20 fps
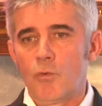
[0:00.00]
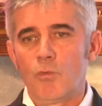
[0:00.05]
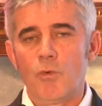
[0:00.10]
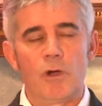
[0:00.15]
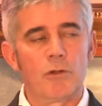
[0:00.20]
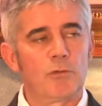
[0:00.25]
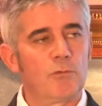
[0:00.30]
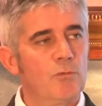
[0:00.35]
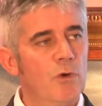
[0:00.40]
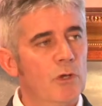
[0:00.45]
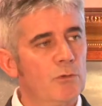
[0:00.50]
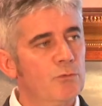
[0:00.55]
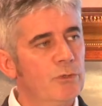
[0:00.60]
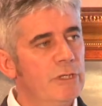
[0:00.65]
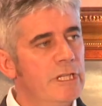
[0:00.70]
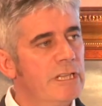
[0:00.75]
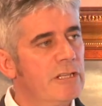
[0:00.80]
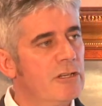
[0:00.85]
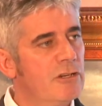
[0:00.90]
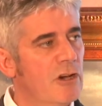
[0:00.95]
What, what
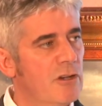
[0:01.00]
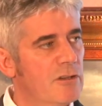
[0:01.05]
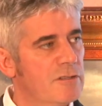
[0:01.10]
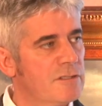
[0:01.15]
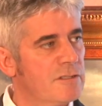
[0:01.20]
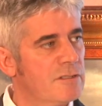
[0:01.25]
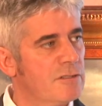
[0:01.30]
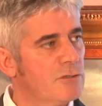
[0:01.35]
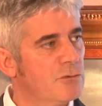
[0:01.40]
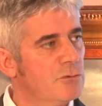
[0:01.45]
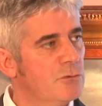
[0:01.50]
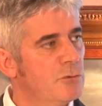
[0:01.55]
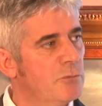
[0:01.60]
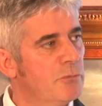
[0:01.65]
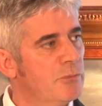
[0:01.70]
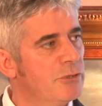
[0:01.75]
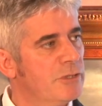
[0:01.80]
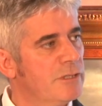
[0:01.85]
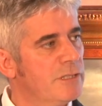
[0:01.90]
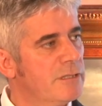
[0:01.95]
would it cost to
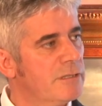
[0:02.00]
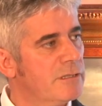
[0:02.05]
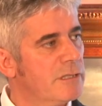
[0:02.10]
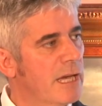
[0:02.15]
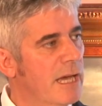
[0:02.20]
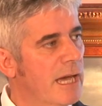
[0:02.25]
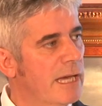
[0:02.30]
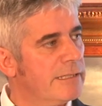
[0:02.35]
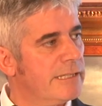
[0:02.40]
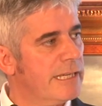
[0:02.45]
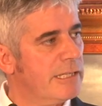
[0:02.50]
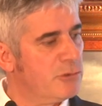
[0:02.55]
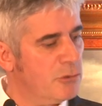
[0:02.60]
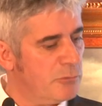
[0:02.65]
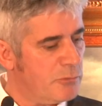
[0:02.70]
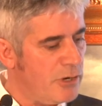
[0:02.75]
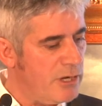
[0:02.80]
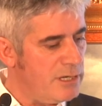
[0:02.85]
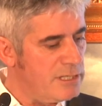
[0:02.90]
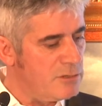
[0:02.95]
put it at
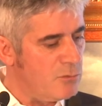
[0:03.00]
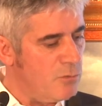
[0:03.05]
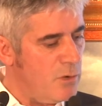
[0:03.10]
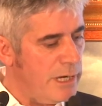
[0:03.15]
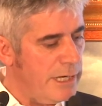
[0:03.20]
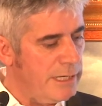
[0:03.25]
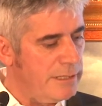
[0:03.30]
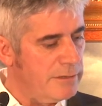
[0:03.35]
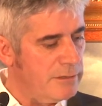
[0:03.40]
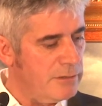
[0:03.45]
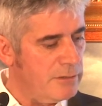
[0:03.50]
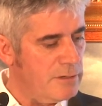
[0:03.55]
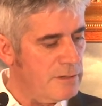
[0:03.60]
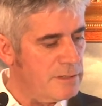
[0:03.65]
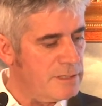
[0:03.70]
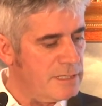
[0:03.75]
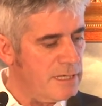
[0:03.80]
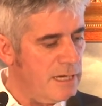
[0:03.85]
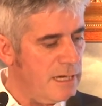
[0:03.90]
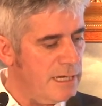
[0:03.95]
enterprise-wide uh,
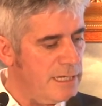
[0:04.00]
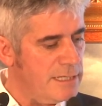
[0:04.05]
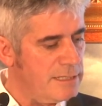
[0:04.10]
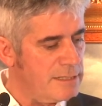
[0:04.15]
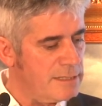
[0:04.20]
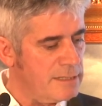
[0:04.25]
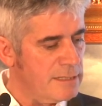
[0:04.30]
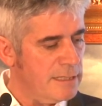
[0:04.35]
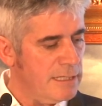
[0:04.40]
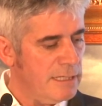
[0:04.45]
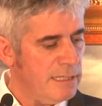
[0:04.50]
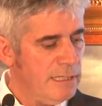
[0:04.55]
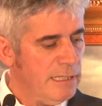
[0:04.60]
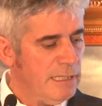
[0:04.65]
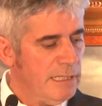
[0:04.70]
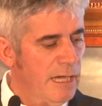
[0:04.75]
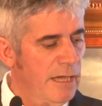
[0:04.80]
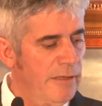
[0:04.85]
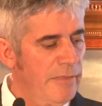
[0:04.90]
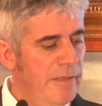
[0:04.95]
size?
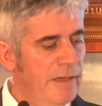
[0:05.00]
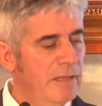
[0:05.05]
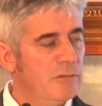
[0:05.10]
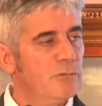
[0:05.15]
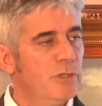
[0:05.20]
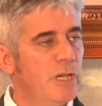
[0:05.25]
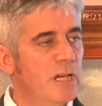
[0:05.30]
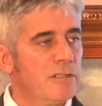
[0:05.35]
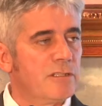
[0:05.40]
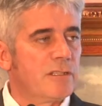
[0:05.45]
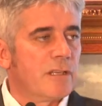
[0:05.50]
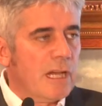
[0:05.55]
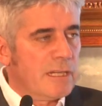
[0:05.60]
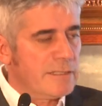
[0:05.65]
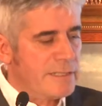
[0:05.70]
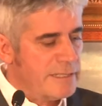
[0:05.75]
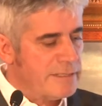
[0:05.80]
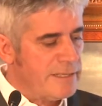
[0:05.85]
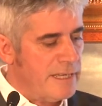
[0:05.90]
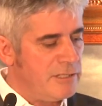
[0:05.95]
And then we are,
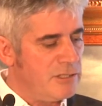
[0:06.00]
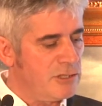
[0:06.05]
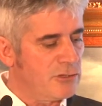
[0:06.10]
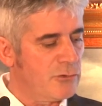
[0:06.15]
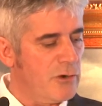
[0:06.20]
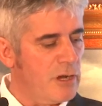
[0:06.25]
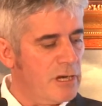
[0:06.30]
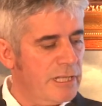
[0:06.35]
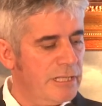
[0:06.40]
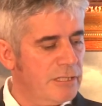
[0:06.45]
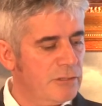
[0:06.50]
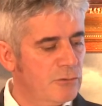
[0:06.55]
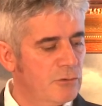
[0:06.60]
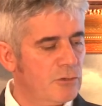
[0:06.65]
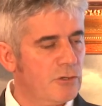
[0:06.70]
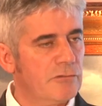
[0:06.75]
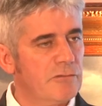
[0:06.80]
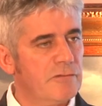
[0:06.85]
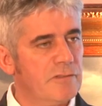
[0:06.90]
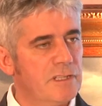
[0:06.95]
as I said, struggling to
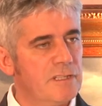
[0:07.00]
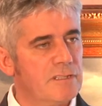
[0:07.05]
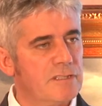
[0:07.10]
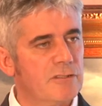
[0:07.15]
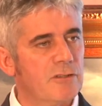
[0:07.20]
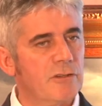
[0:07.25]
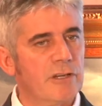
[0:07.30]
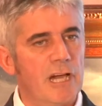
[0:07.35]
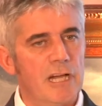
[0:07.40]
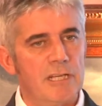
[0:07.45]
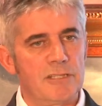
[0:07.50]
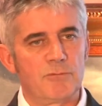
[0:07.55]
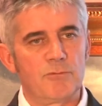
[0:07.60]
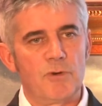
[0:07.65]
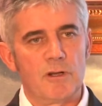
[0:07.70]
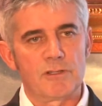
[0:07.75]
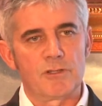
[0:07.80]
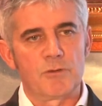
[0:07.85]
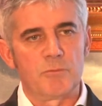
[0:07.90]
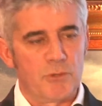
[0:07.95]
convince the guys
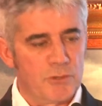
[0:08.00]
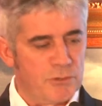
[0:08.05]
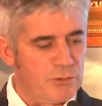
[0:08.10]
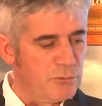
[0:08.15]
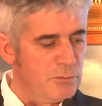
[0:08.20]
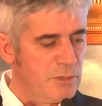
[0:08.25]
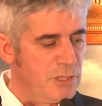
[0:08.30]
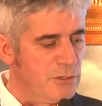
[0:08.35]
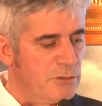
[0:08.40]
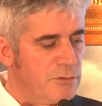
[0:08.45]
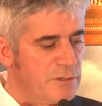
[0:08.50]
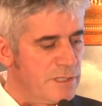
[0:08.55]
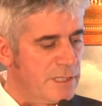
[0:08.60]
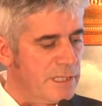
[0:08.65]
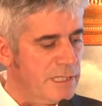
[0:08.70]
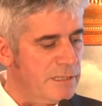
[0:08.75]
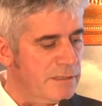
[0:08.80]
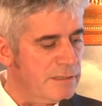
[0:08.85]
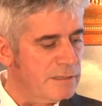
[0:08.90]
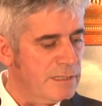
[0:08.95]
who are supposed to be
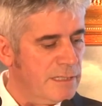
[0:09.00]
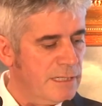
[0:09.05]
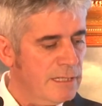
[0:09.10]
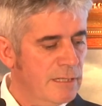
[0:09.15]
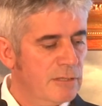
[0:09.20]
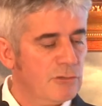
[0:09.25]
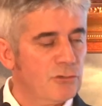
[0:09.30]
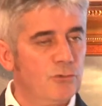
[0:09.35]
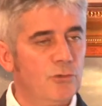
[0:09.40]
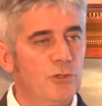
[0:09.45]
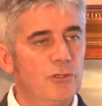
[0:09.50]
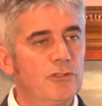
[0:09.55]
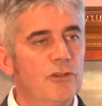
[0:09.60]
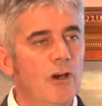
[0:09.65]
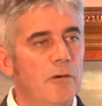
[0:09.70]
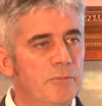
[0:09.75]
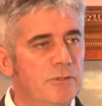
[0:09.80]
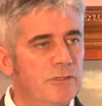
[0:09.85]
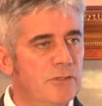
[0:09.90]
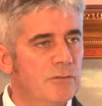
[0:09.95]
using it to
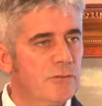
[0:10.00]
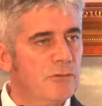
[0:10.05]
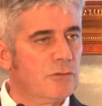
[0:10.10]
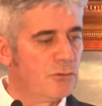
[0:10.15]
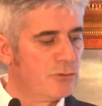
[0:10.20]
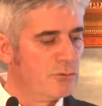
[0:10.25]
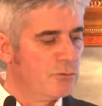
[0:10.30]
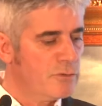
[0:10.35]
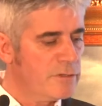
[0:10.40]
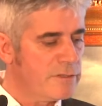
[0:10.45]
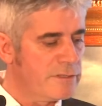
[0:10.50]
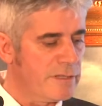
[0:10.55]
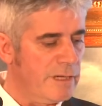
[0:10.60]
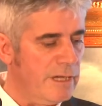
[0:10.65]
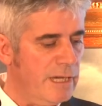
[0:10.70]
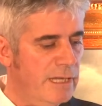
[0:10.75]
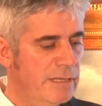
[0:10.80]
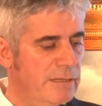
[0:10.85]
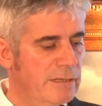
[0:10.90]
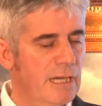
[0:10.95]
adopt the tools
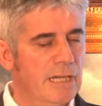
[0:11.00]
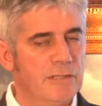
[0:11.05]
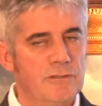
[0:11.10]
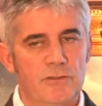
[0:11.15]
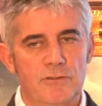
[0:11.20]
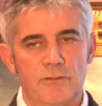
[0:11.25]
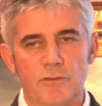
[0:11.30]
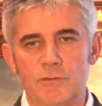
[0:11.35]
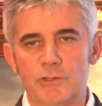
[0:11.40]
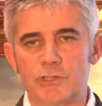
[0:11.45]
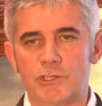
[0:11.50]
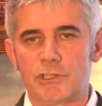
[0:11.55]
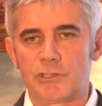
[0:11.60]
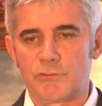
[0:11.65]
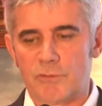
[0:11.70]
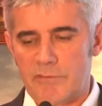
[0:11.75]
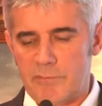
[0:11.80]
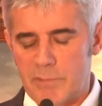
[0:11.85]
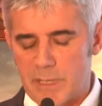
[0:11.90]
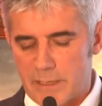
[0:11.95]
and, and the
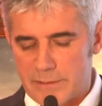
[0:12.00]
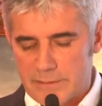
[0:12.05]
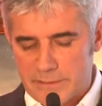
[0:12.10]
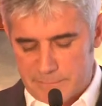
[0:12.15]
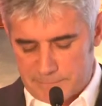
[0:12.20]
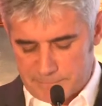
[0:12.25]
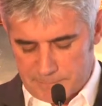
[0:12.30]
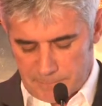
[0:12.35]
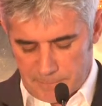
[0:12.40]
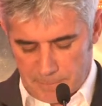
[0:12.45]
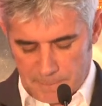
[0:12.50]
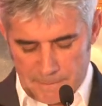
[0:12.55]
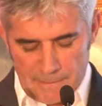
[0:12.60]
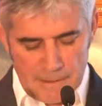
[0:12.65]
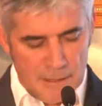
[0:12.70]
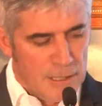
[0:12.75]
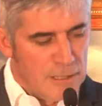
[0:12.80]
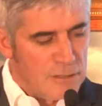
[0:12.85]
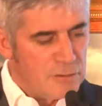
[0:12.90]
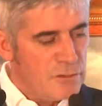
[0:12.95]
solutions we've built.
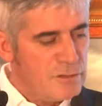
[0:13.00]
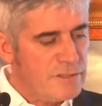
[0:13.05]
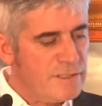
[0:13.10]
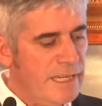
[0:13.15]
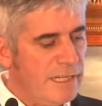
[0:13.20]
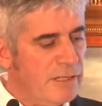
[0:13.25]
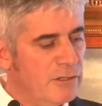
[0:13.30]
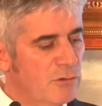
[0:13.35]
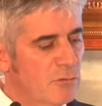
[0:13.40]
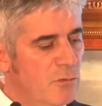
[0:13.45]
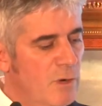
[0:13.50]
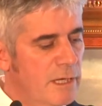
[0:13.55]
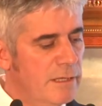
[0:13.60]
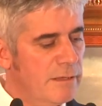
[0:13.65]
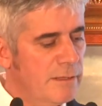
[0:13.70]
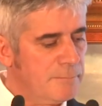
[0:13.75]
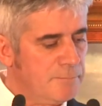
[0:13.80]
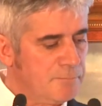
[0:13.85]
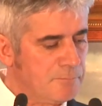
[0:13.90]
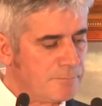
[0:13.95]
The second
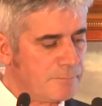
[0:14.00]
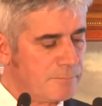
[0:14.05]
one